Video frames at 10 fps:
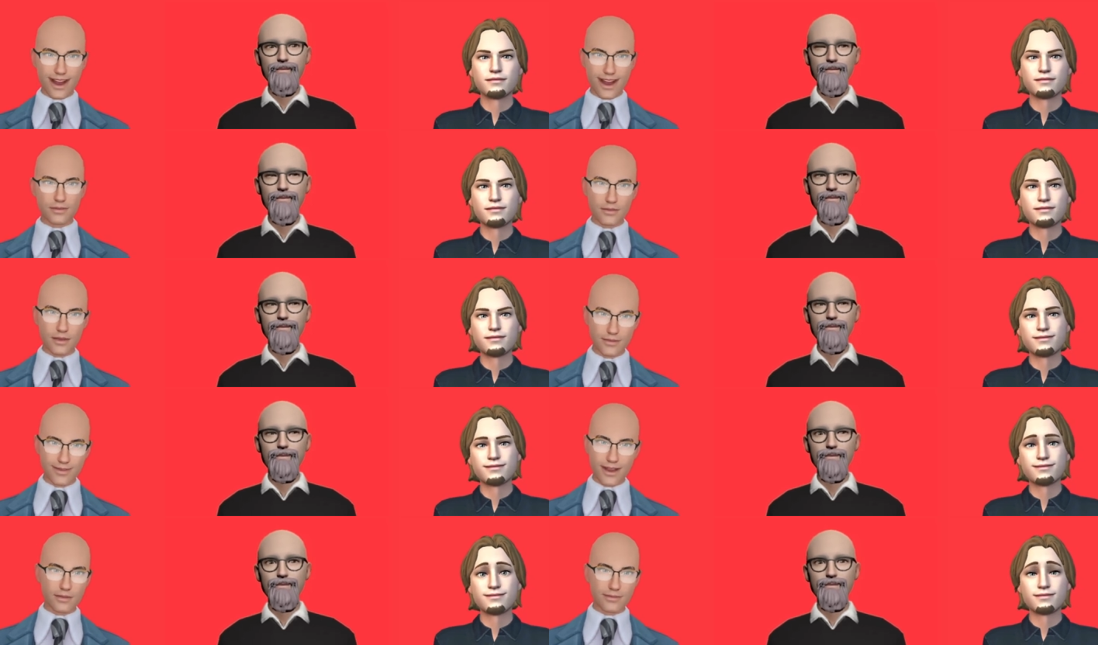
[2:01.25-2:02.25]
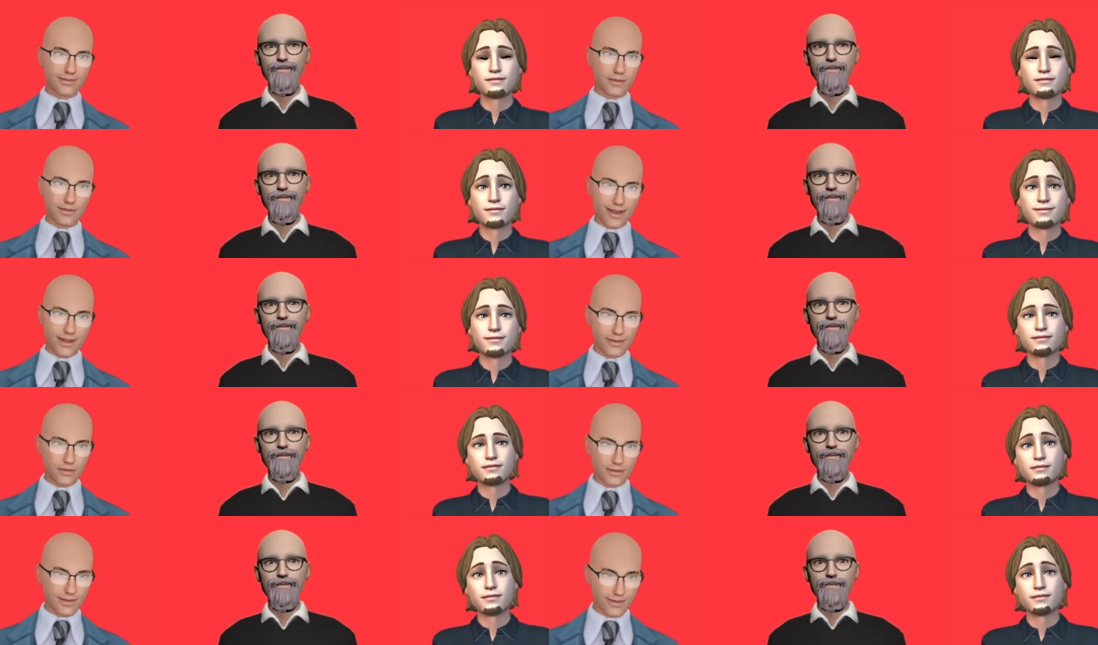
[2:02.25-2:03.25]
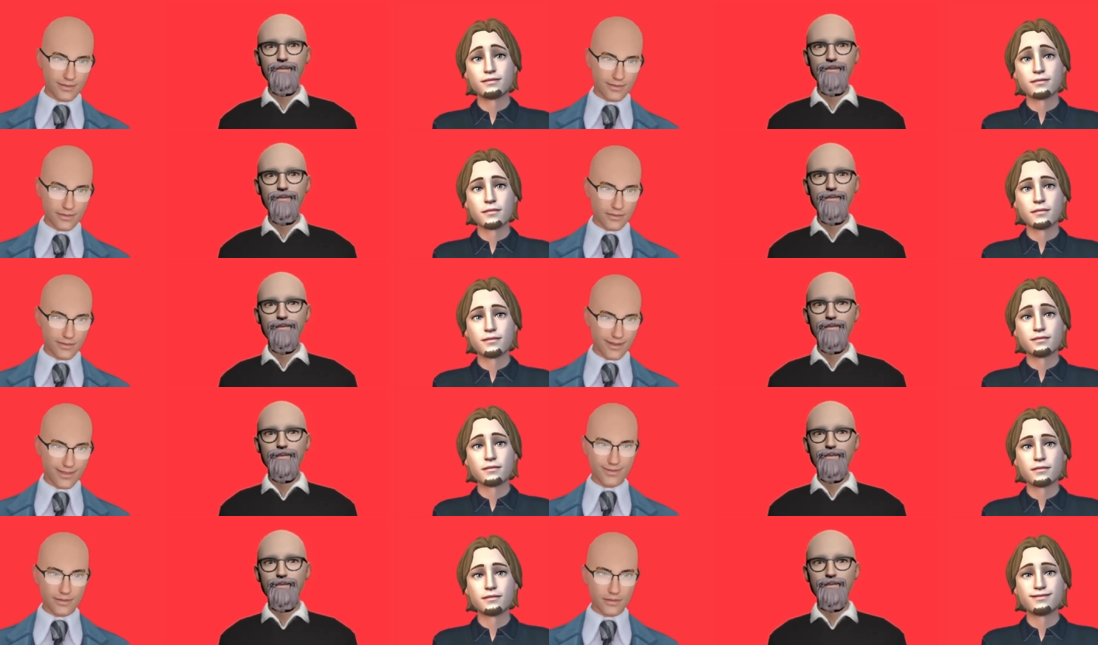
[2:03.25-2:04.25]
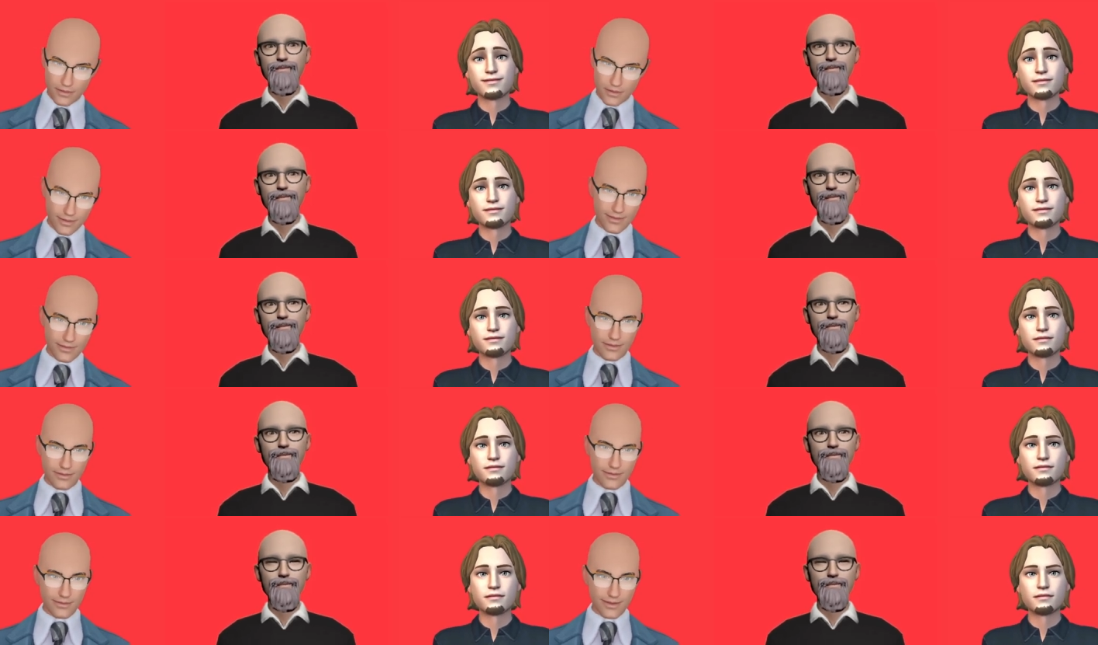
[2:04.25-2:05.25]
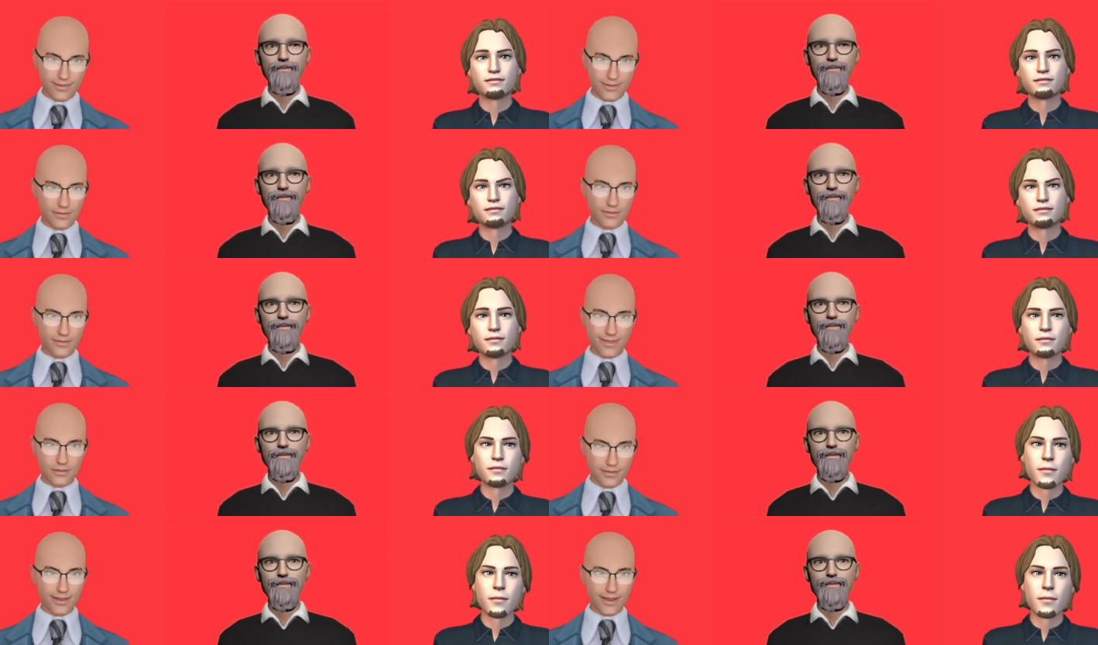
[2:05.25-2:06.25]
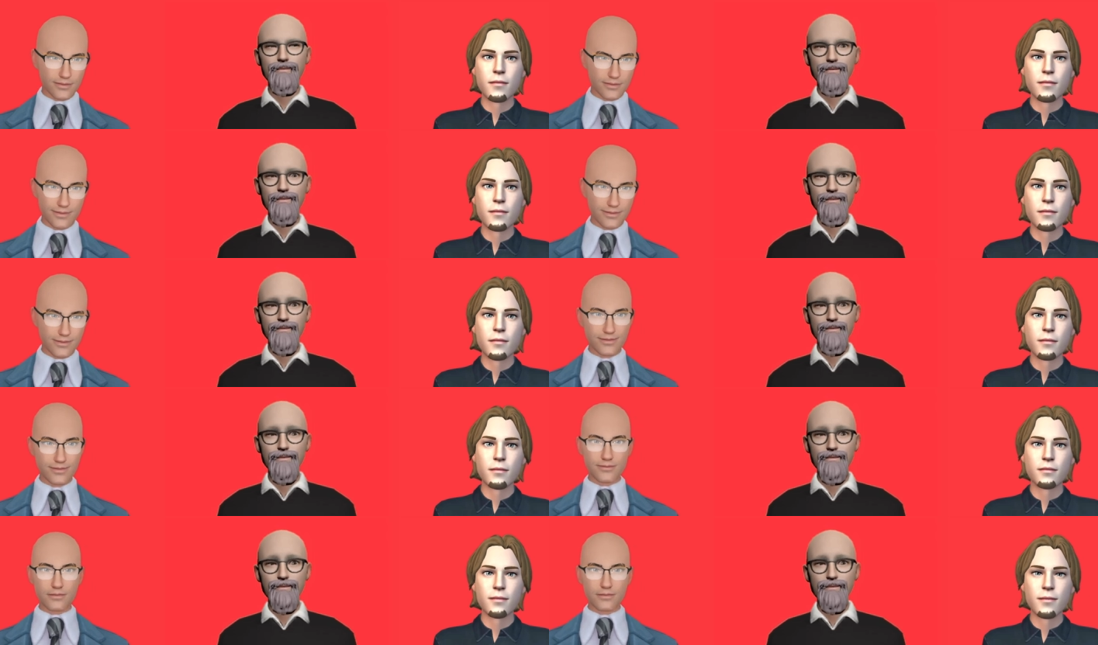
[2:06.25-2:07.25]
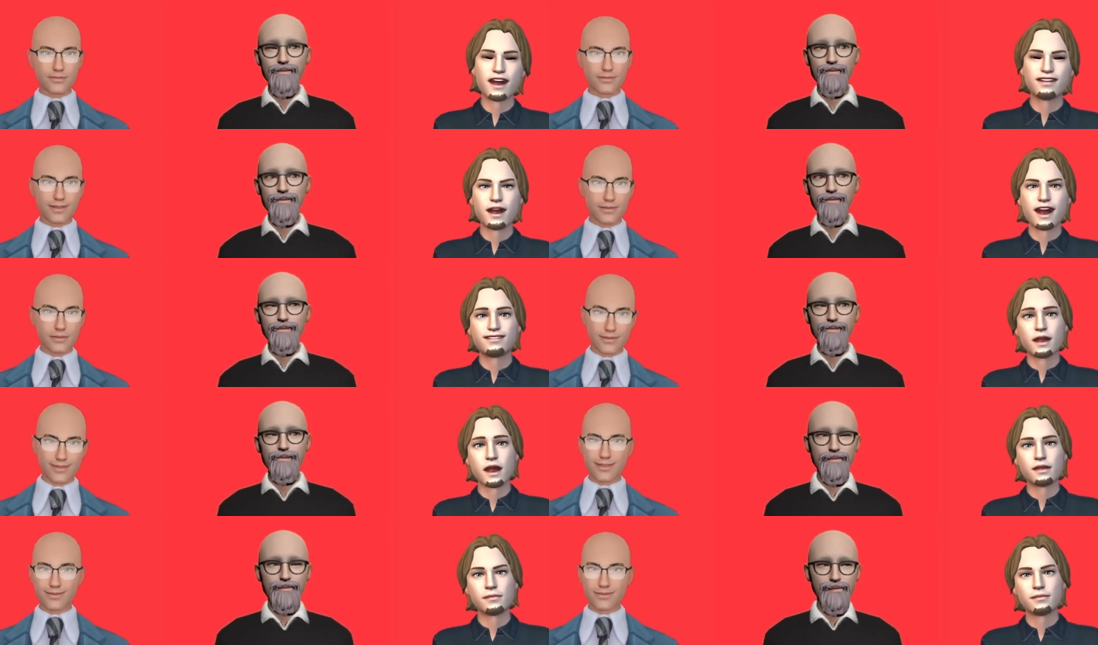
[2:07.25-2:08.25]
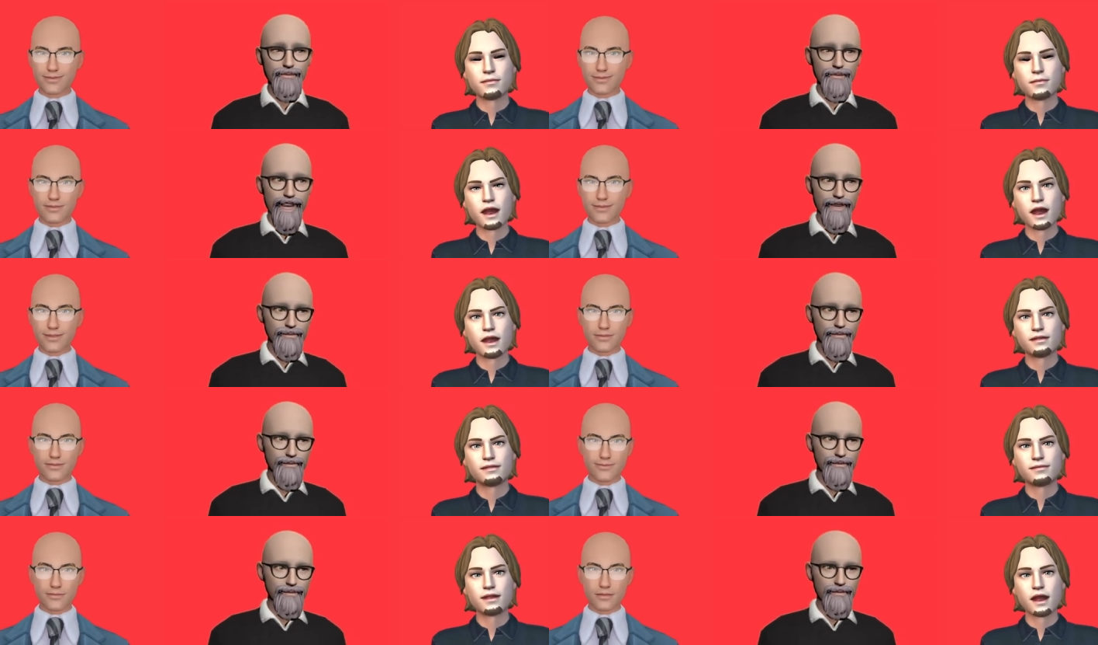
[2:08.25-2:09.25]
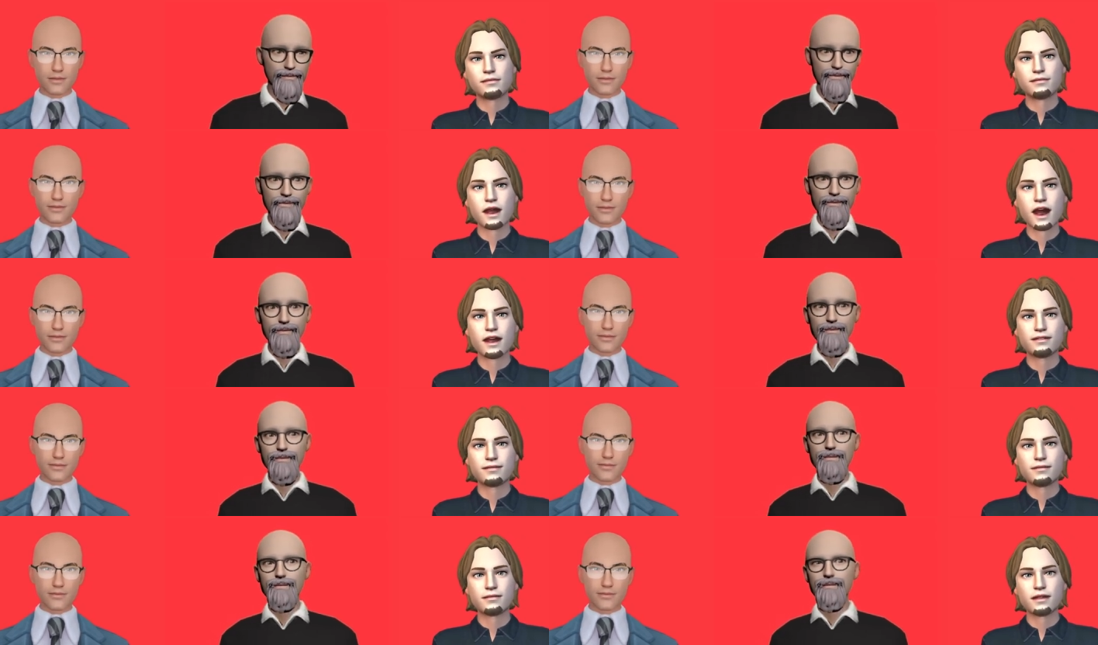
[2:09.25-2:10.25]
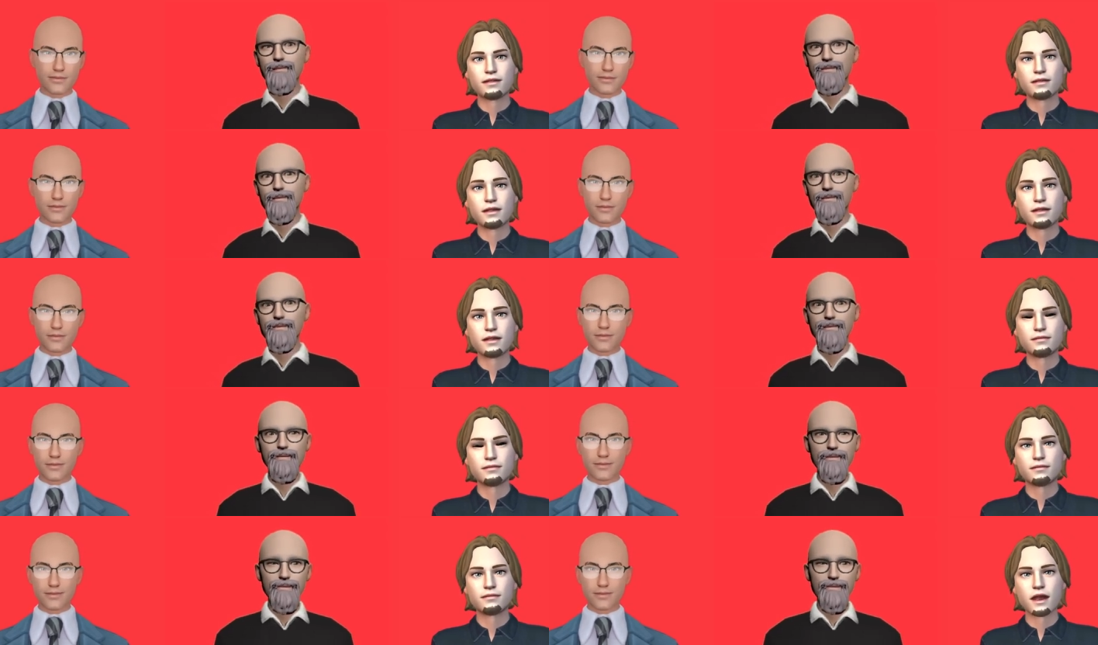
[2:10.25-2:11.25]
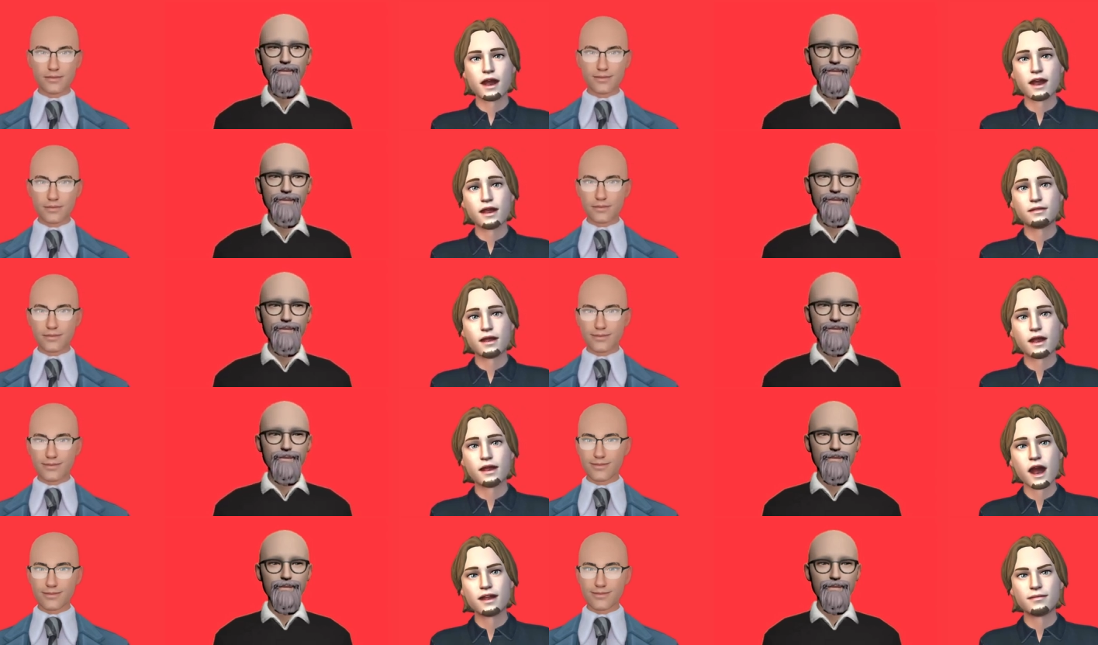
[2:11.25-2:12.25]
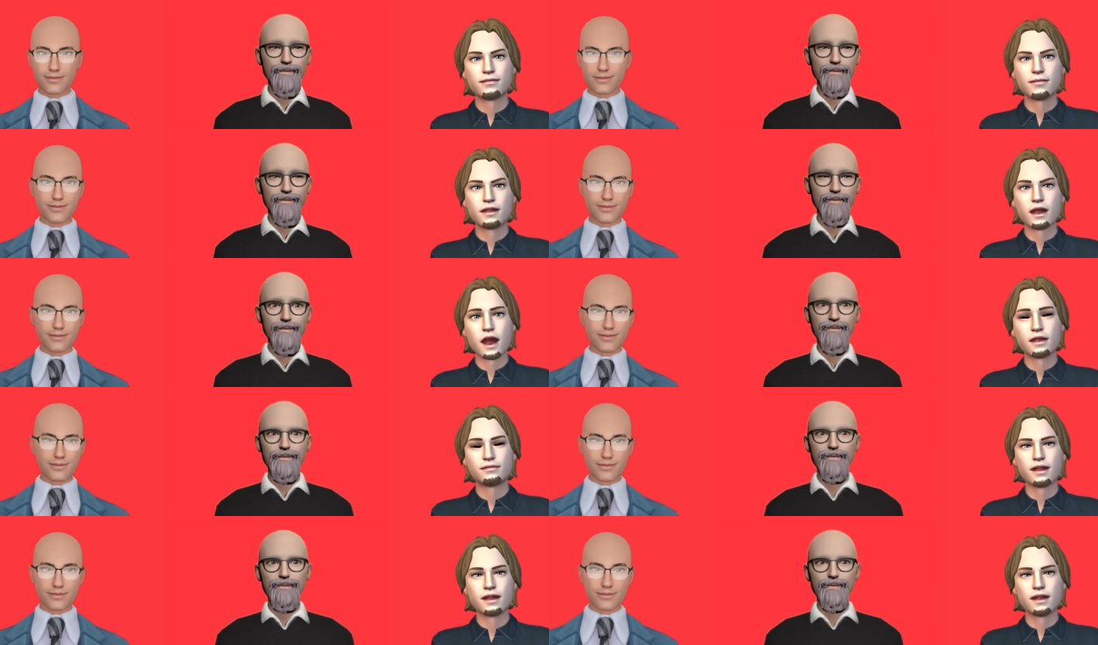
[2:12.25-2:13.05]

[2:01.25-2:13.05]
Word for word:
Speaker 1: now they're just now they're making coins illegal. That's or tokens illegal. That's that's what you're telling me.
Speaker 2: That's right. That's so crazy. It is uh, not. It's not the first time they make coins,